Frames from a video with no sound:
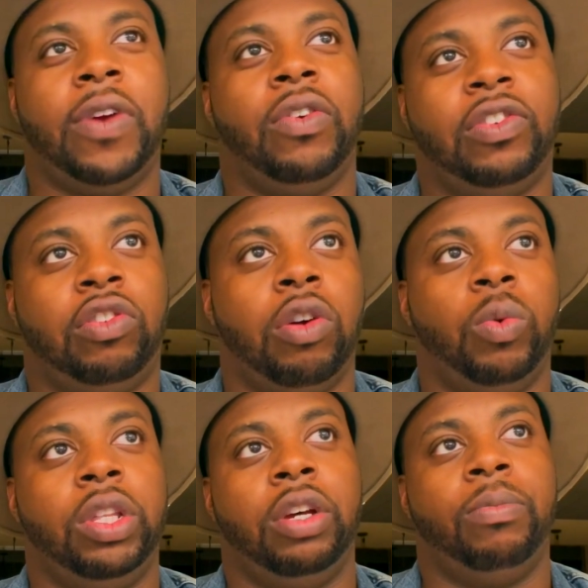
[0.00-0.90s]
very stern
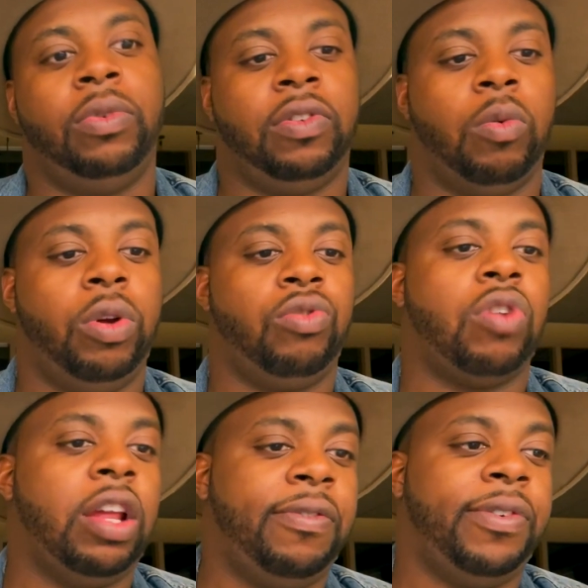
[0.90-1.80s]
with them. So we were
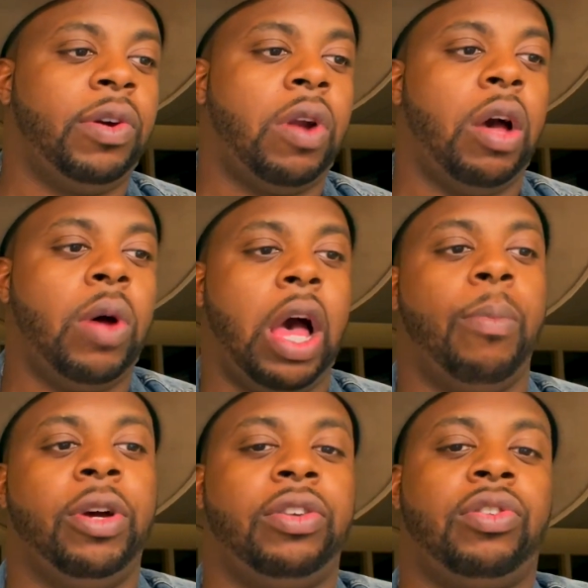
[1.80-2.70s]
trying to figure out how
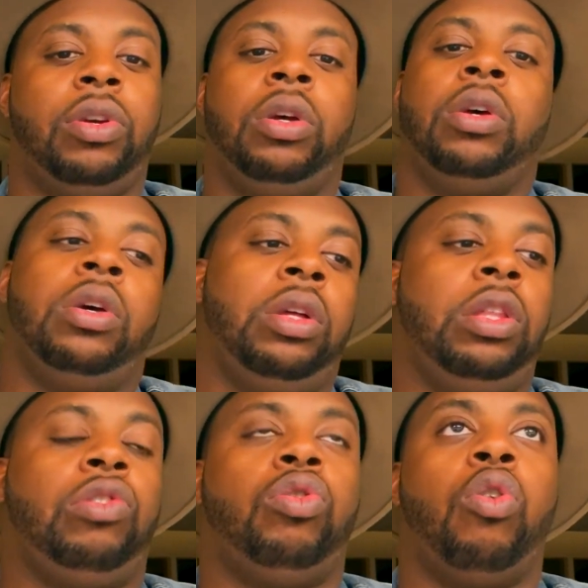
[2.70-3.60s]
much
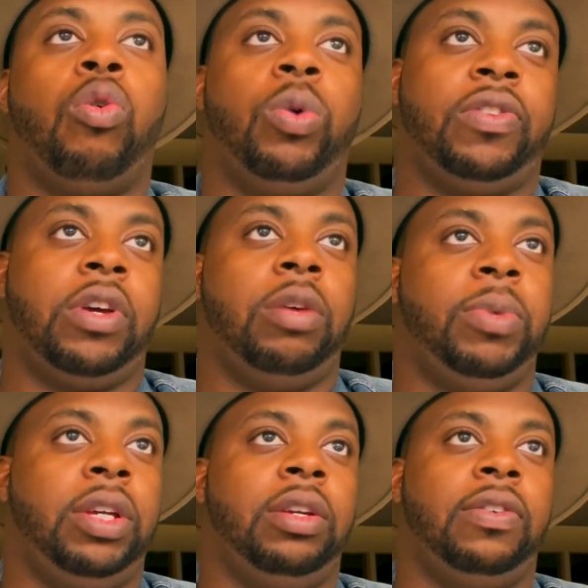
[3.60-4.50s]
the tour was going to
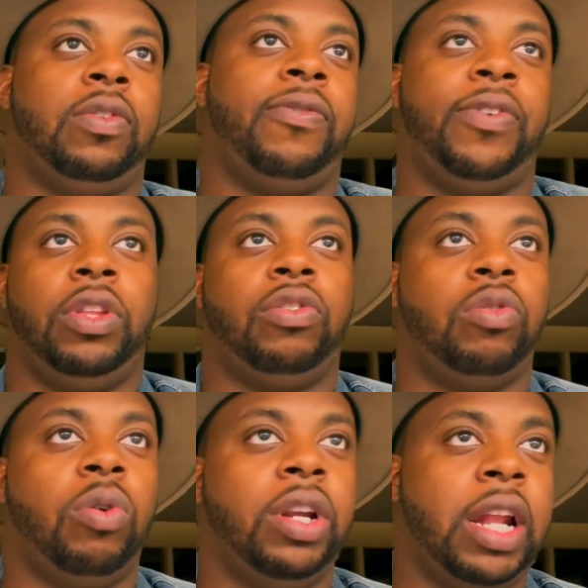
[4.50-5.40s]
be. So for the
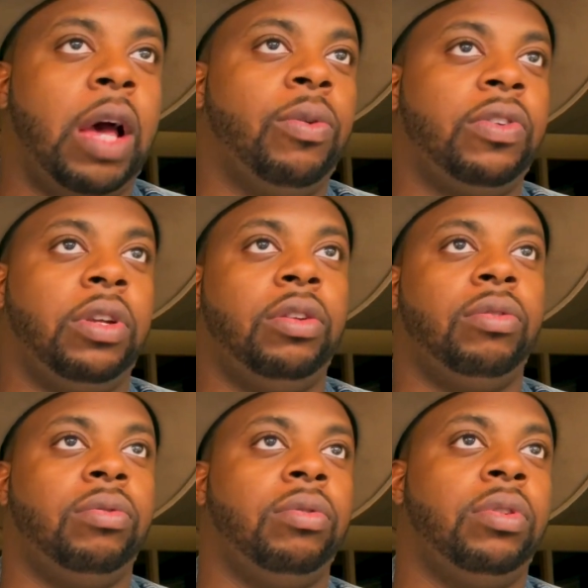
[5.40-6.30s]
tour that I was going to
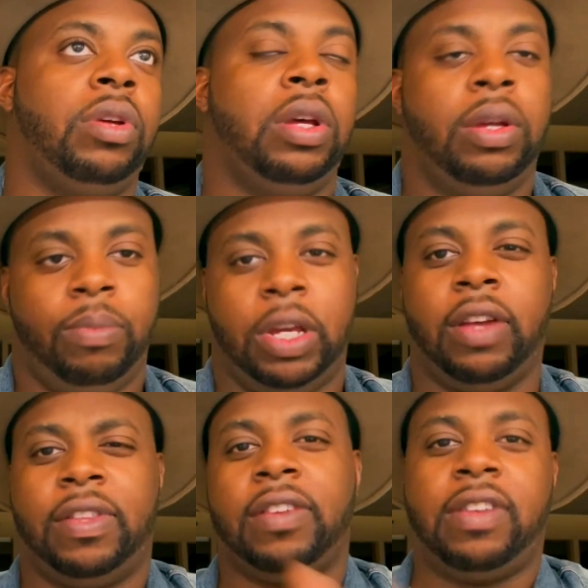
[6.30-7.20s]
do,
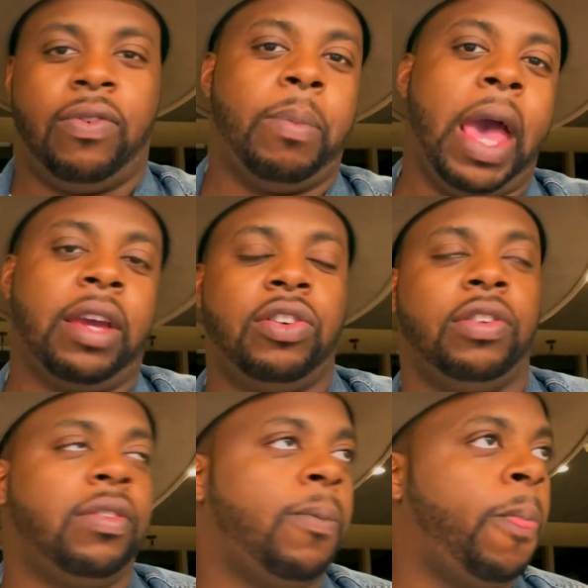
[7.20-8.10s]
because there's different
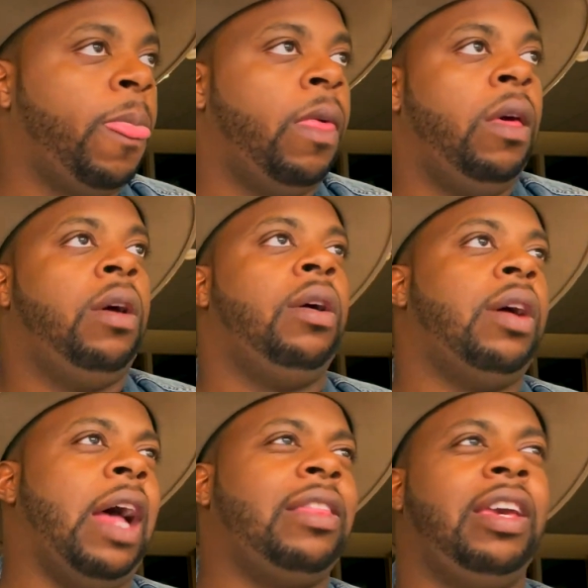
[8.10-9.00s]
packages,
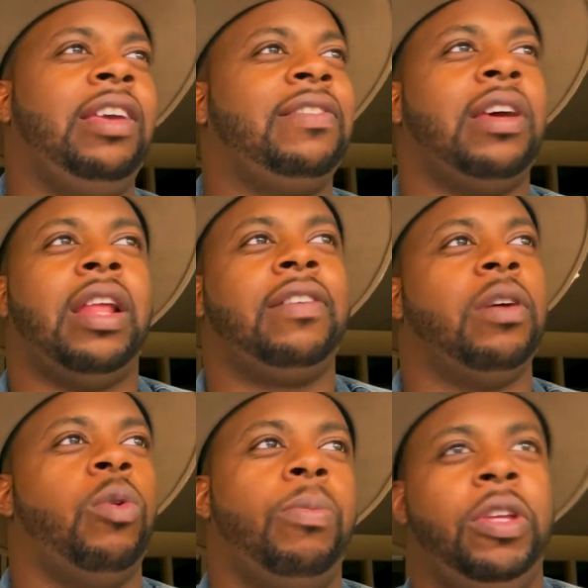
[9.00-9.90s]
I think he said like
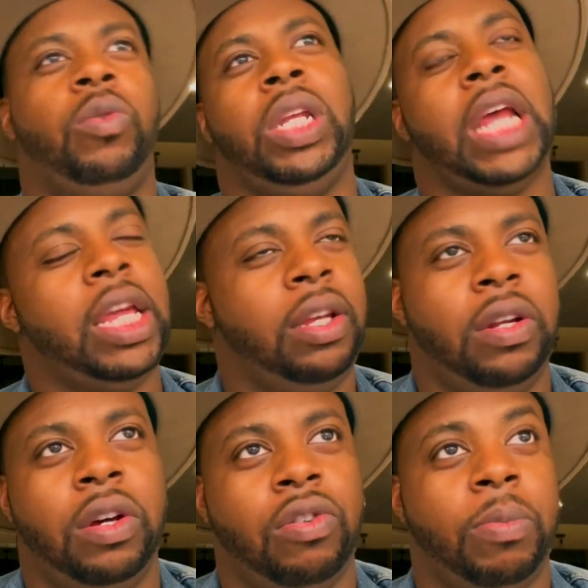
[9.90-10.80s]
somewhere between 90 and
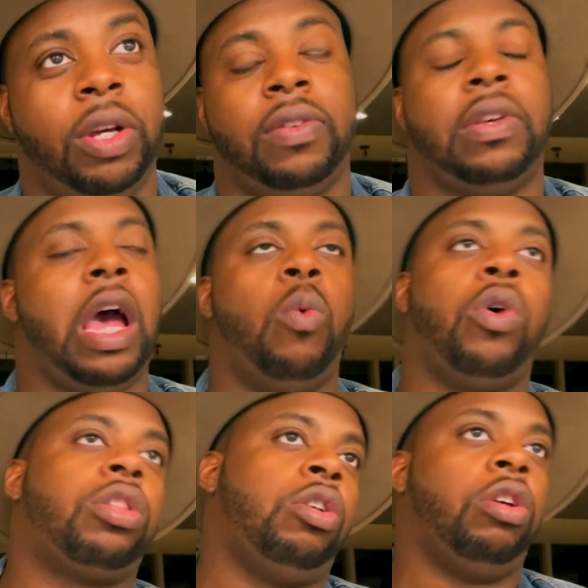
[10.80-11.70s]
100 bucks. I
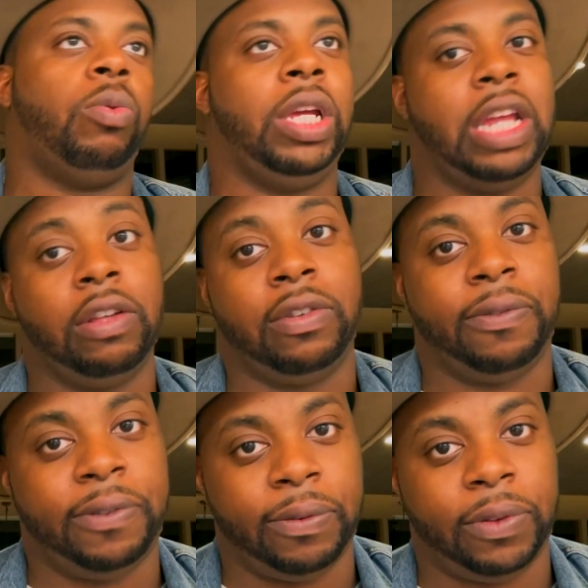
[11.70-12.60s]
worked it all the way down to
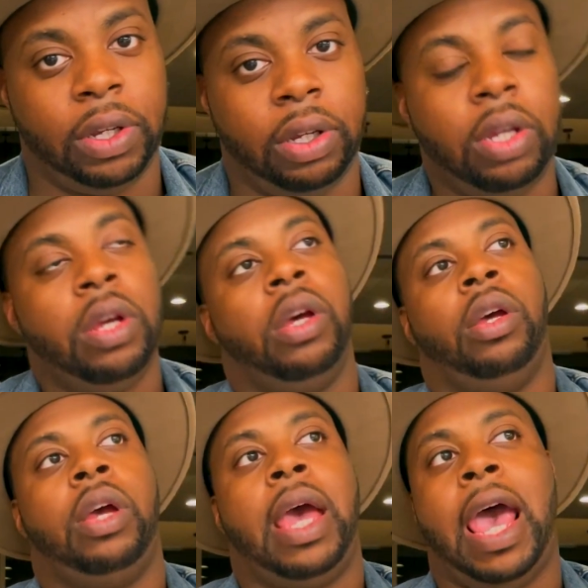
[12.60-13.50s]
50.
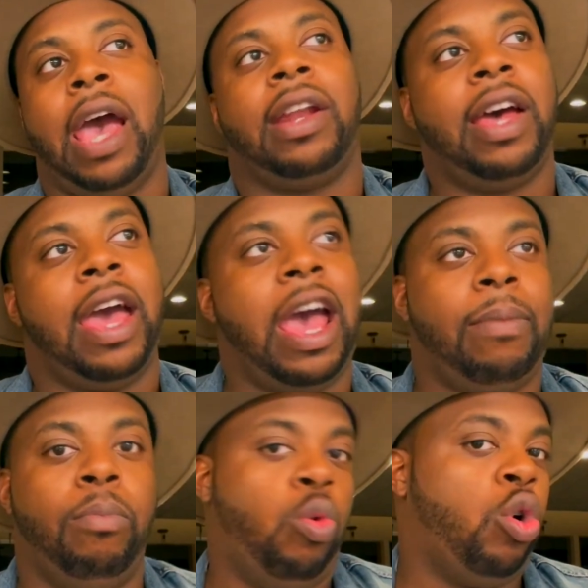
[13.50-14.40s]
Had I had
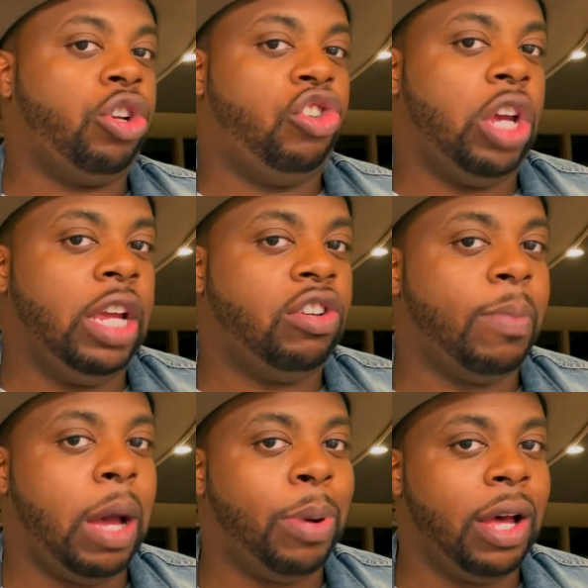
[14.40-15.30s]
more change in
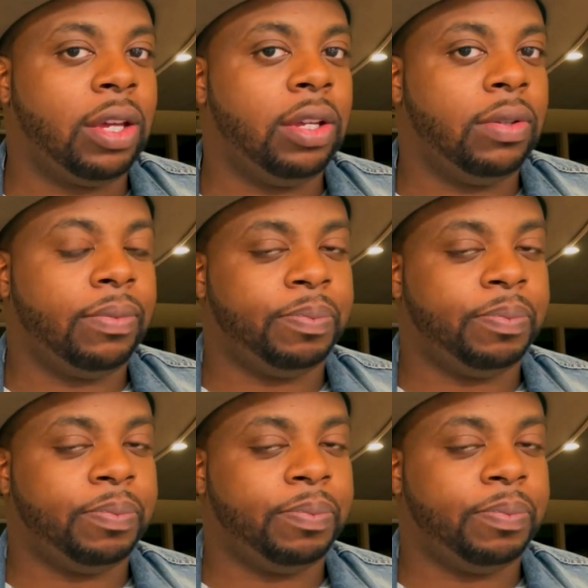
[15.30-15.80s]
my pocket,